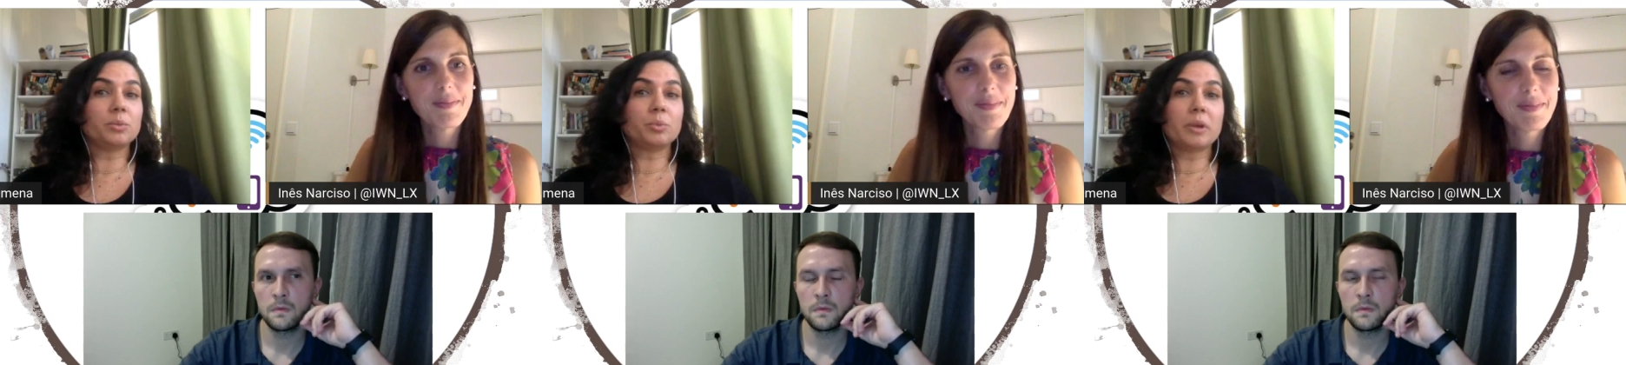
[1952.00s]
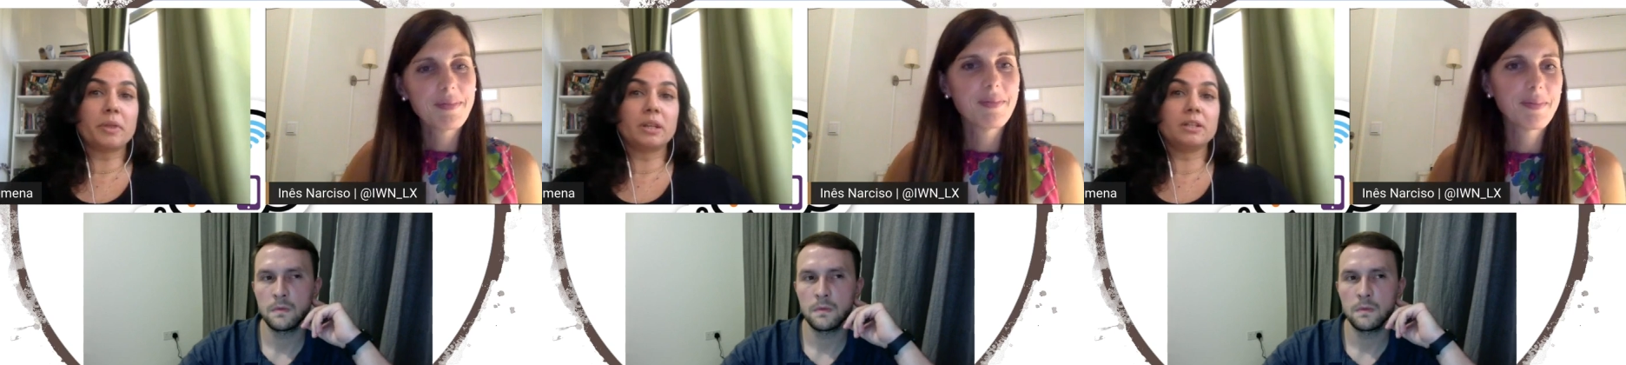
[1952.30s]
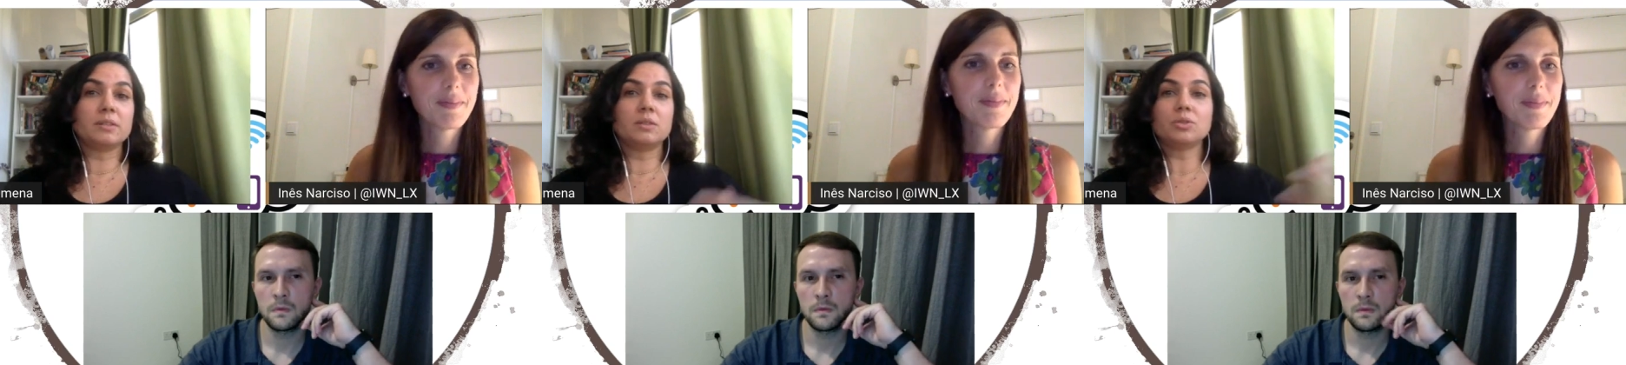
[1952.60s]
Speaker 1: with an
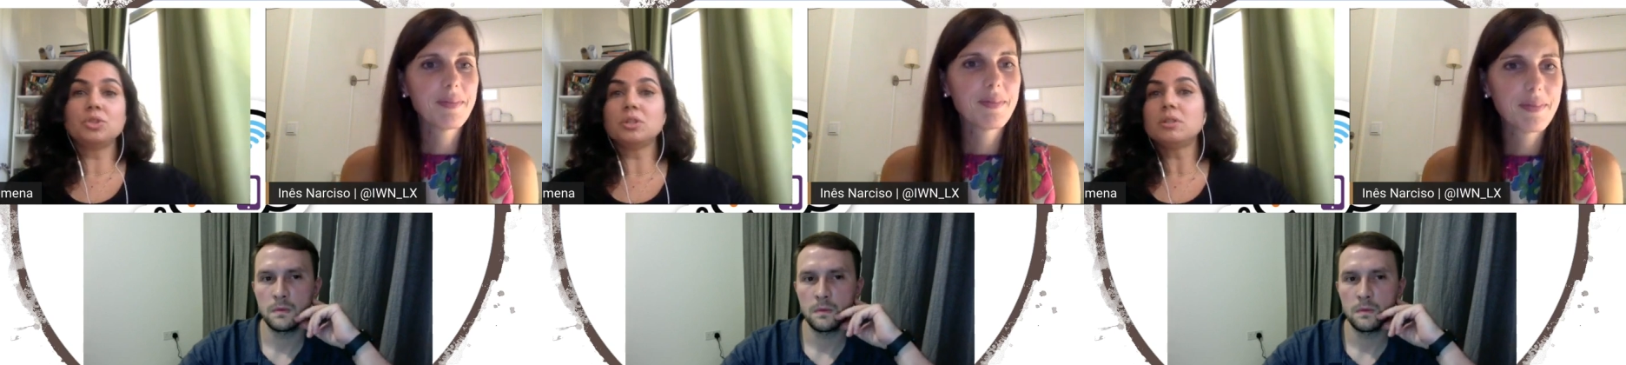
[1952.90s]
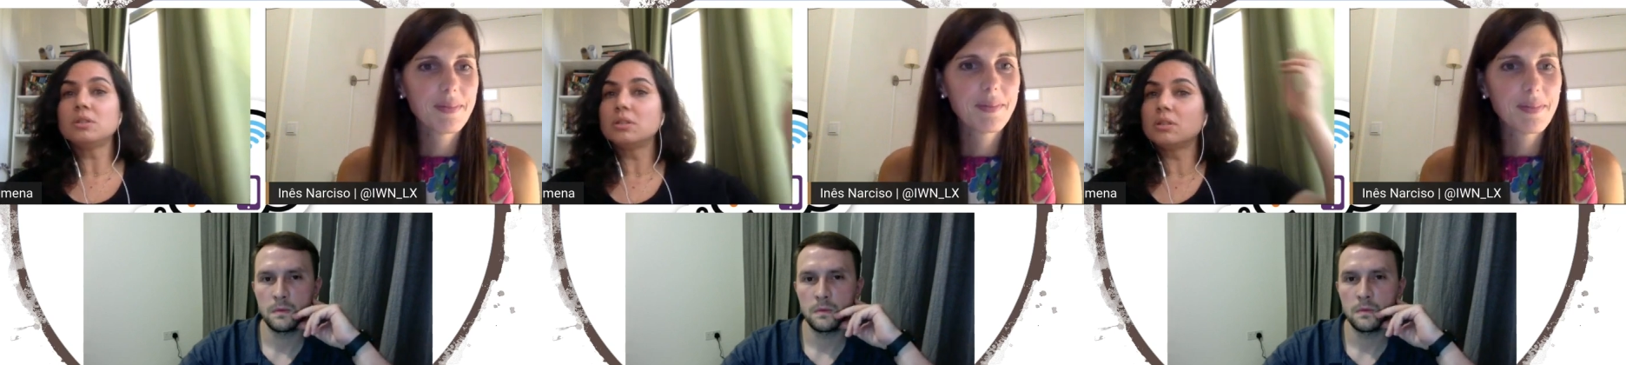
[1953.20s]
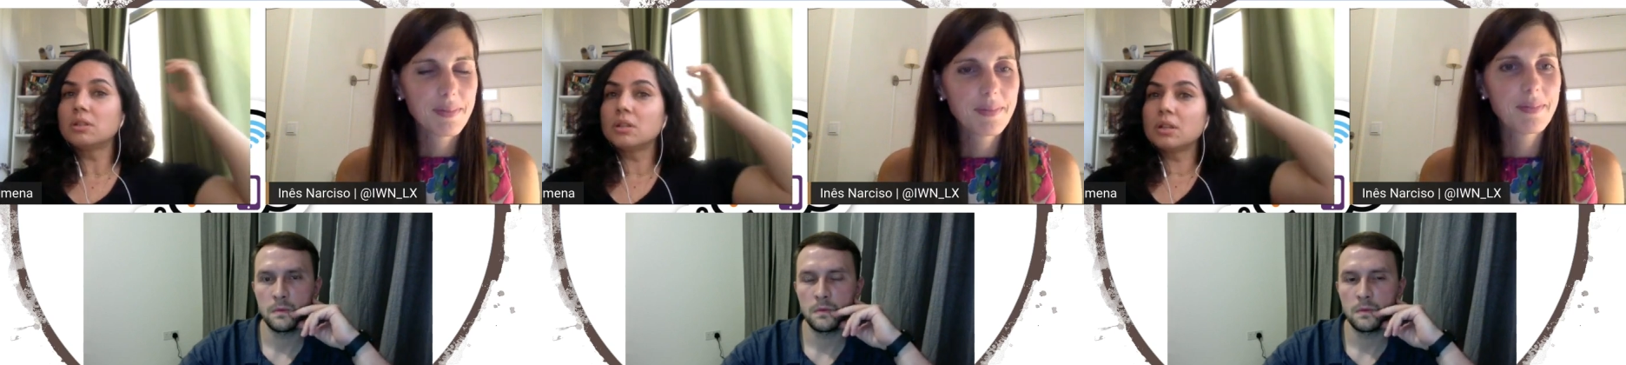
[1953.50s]
institution,
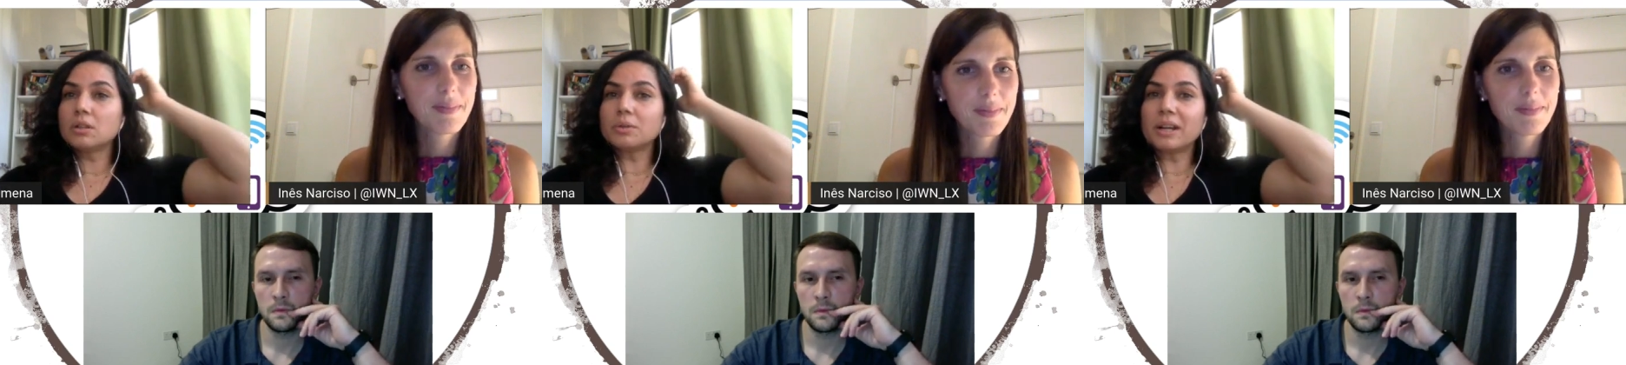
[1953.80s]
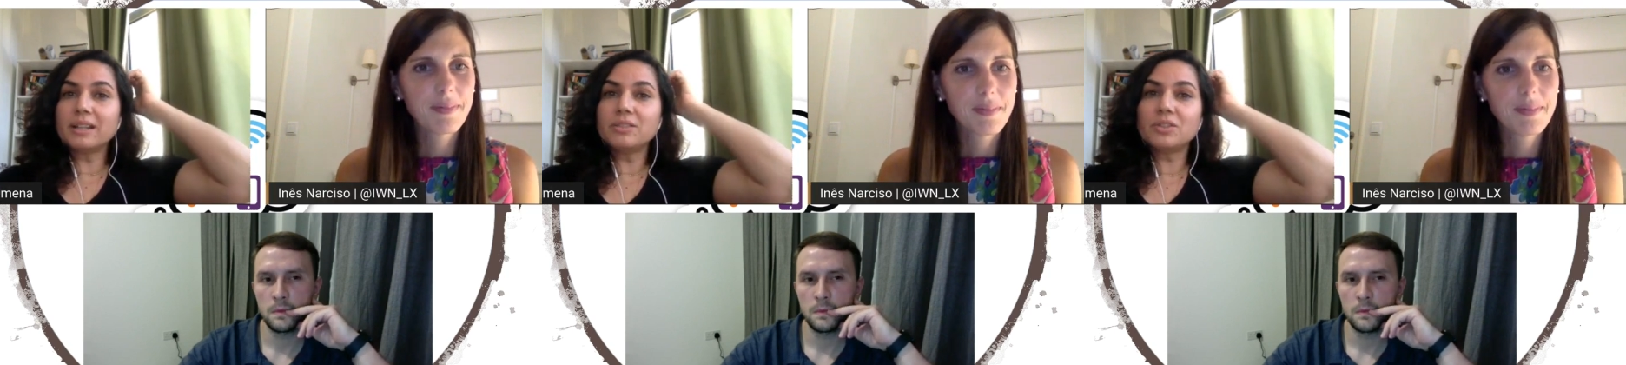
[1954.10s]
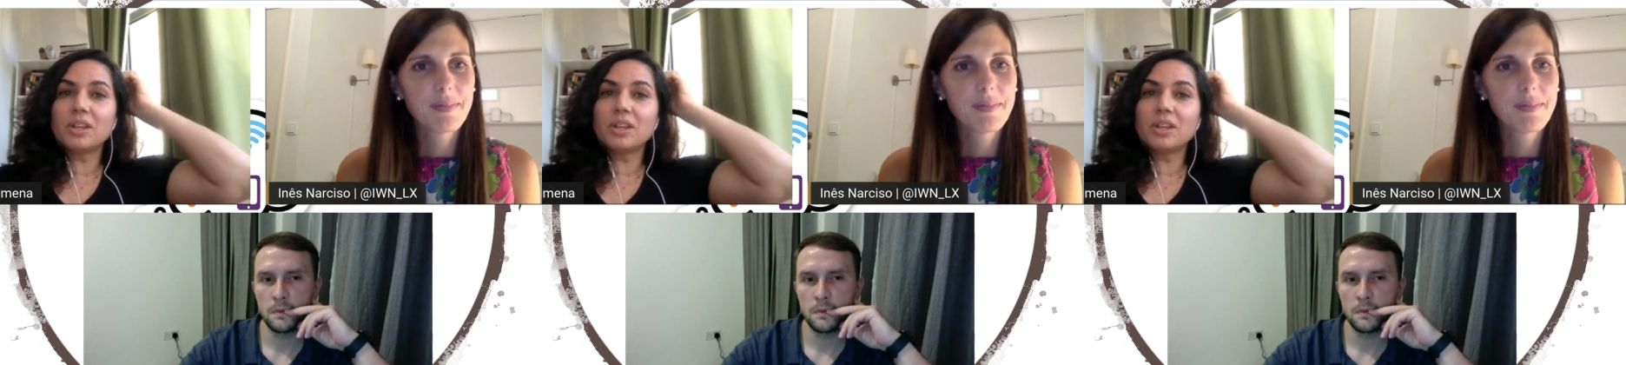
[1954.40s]
right?